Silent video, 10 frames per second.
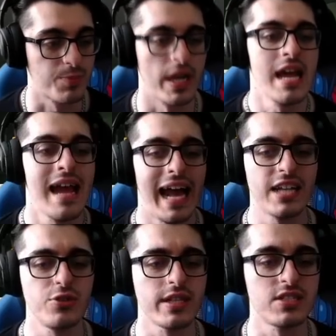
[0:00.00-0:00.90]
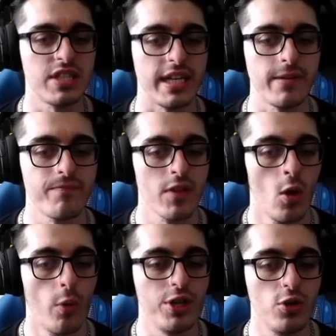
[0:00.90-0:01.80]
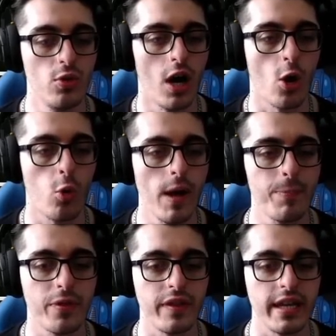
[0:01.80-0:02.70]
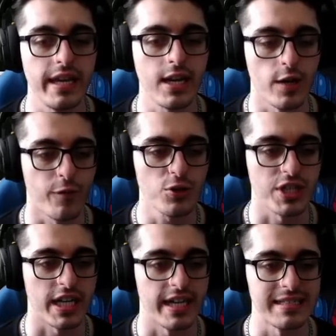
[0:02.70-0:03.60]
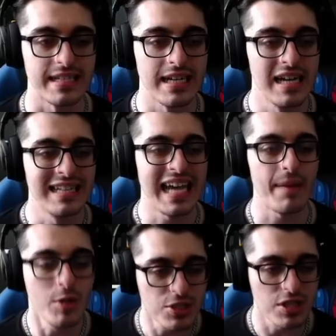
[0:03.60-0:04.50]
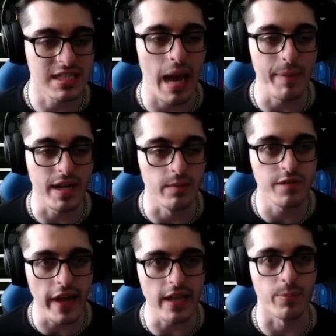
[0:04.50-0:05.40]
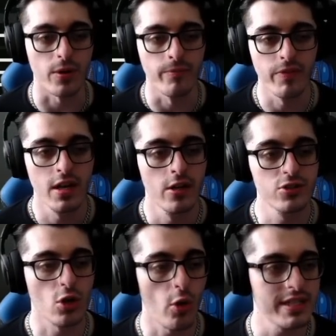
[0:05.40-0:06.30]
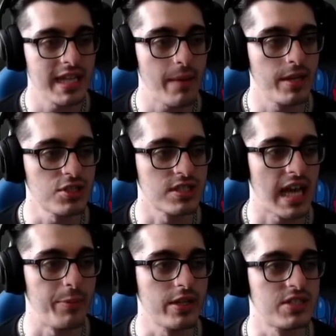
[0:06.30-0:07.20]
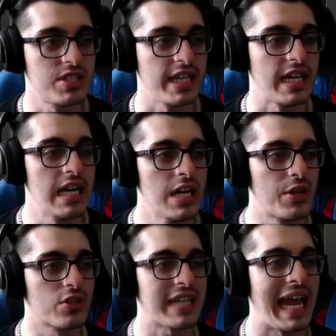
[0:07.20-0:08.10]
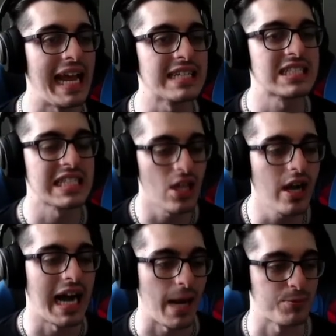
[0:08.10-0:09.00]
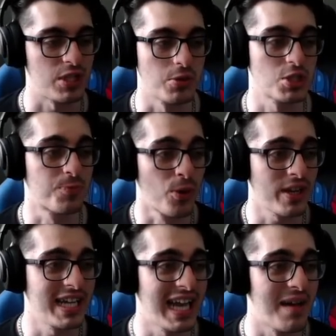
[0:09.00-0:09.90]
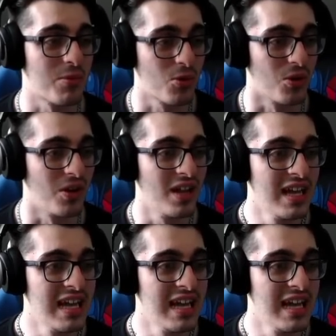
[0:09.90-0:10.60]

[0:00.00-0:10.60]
But as you can see, when you equip the conversion kit, the ammunition tab becomes available. So going to the ammunition tab, you can see there's a slug option, which is pretty damn cool.